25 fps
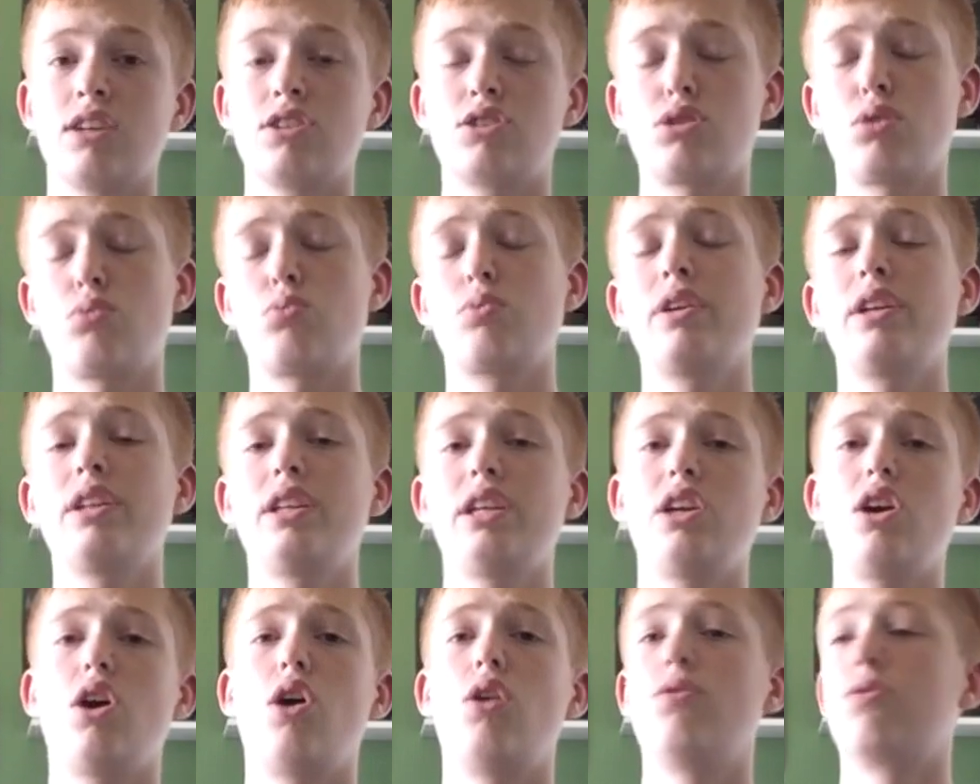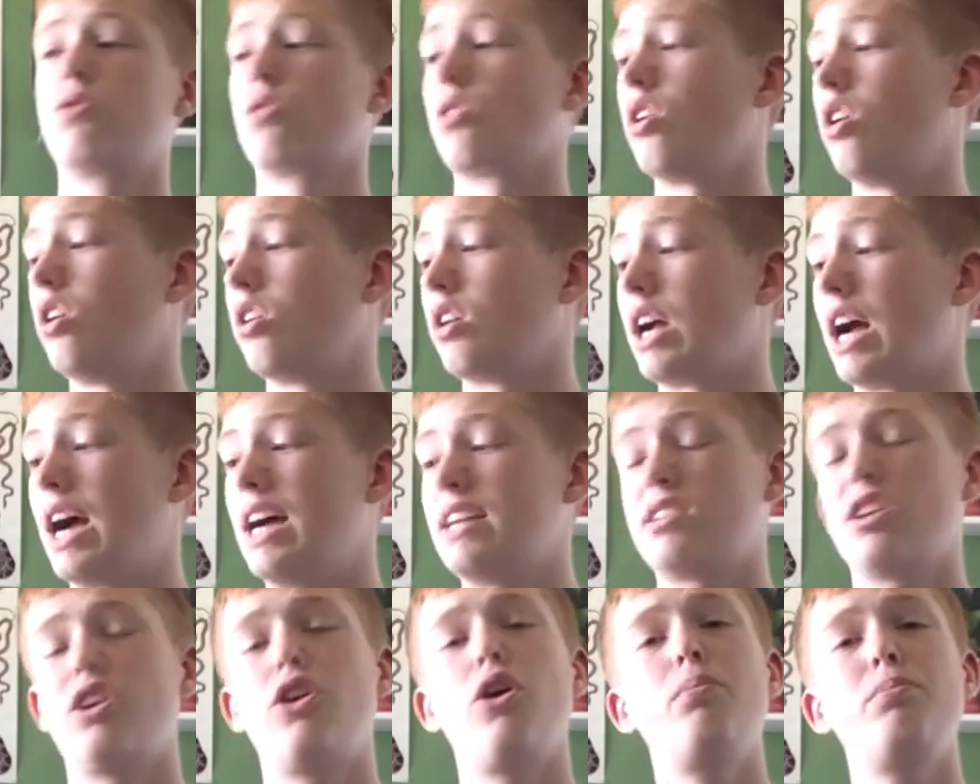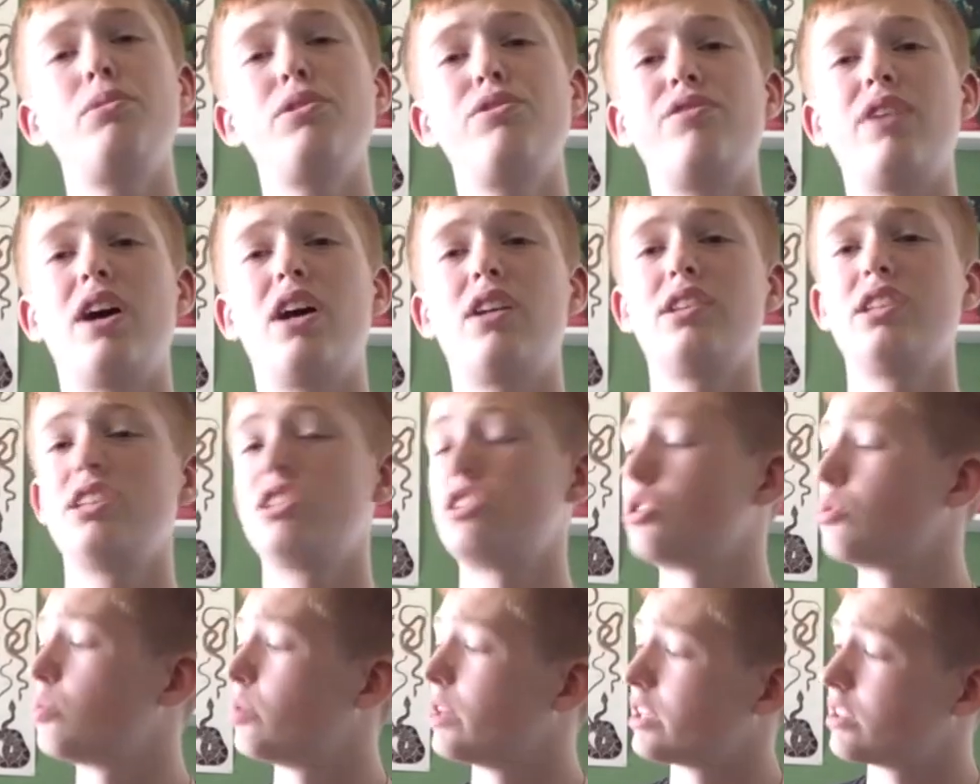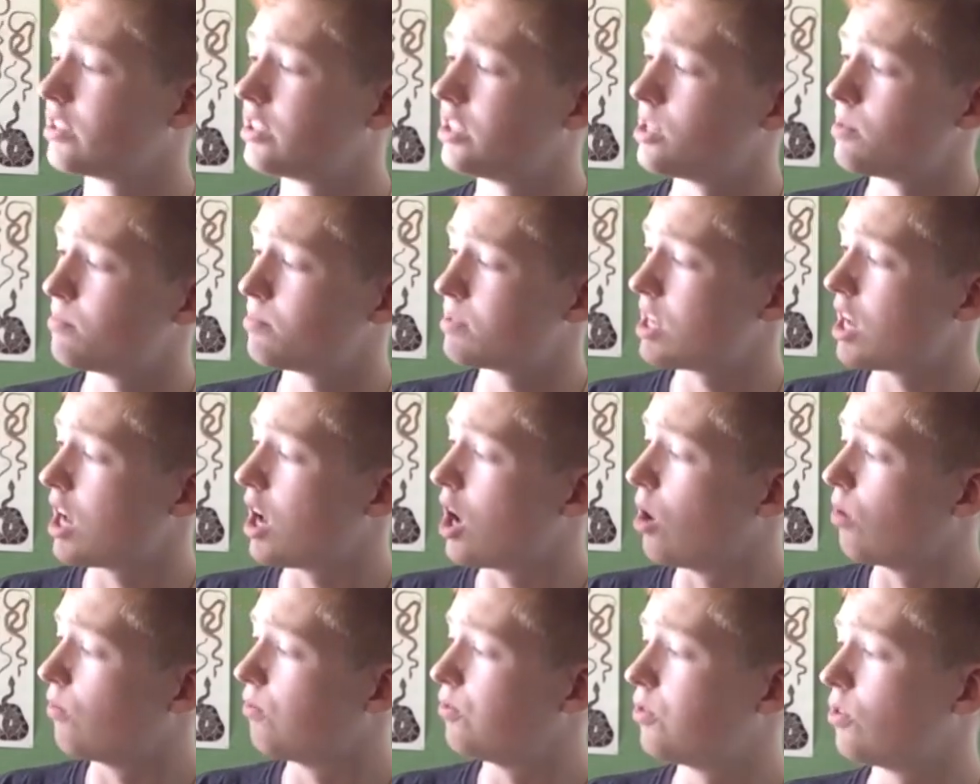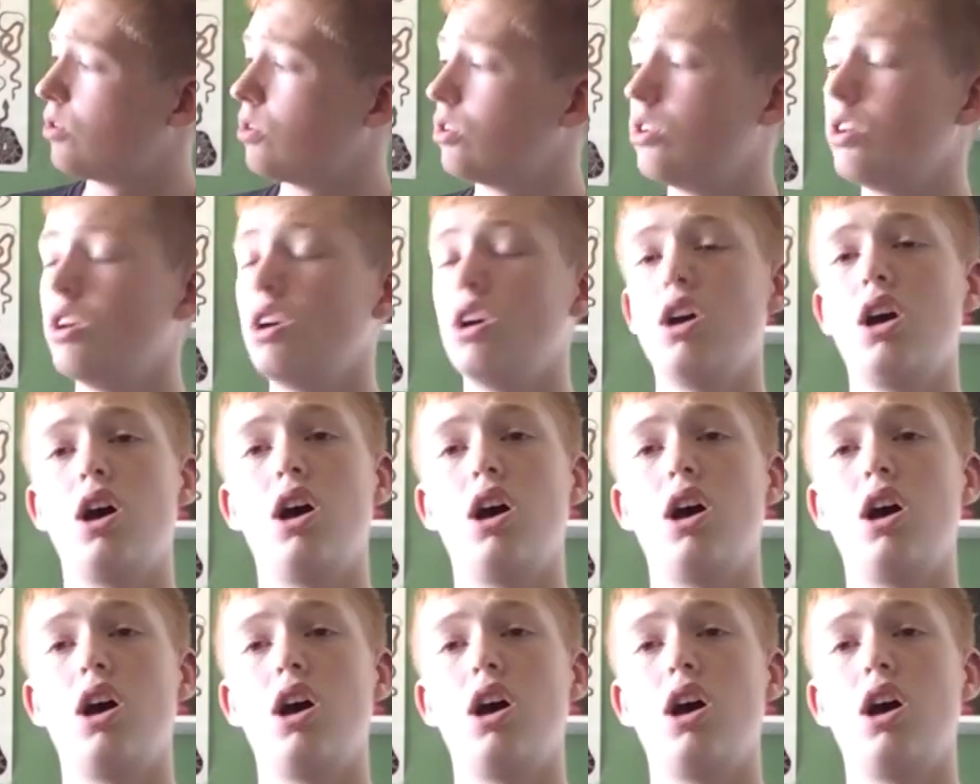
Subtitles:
So really, overall guys, I hope you found these quick tips helpful.